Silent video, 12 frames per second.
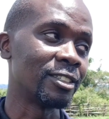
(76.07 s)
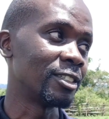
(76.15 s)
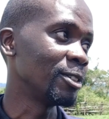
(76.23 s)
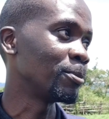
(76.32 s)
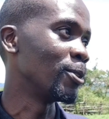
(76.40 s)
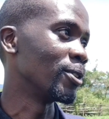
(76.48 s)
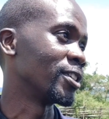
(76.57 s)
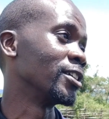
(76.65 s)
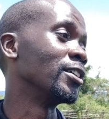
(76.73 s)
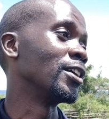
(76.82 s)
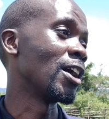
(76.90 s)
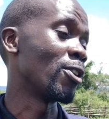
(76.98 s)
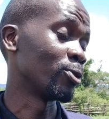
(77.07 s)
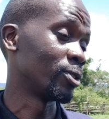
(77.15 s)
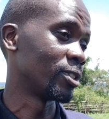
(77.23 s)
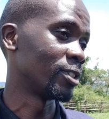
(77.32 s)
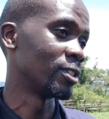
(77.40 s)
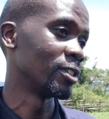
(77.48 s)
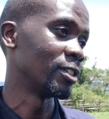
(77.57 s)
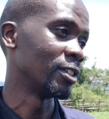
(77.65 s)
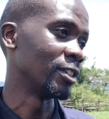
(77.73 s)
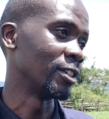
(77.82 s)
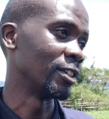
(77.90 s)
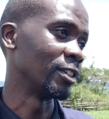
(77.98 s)
Sheep, goats and cows.
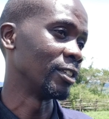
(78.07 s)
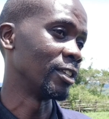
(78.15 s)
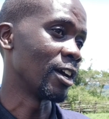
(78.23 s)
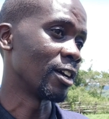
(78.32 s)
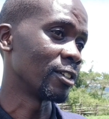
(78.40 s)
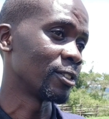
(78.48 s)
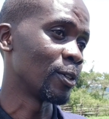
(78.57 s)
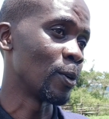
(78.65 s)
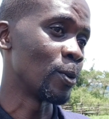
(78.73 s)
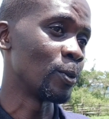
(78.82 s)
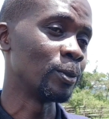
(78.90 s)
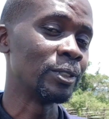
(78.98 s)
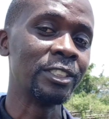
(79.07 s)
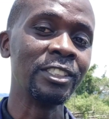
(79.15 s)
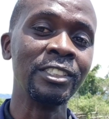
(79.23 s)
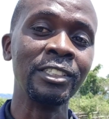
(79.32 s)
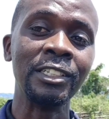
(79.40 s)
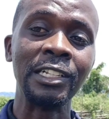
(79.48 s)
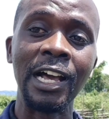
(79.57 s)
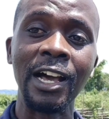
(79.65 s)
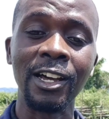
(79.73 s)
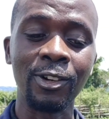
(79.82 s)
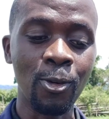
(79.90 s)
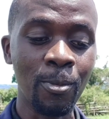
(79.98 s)
Yeah, so
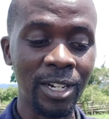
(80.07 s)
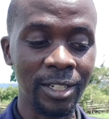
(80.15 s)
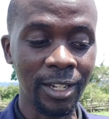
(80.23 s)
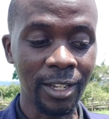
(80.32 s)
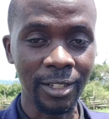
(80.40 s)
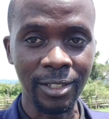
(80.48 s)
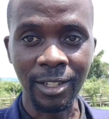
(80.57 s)
Robert here is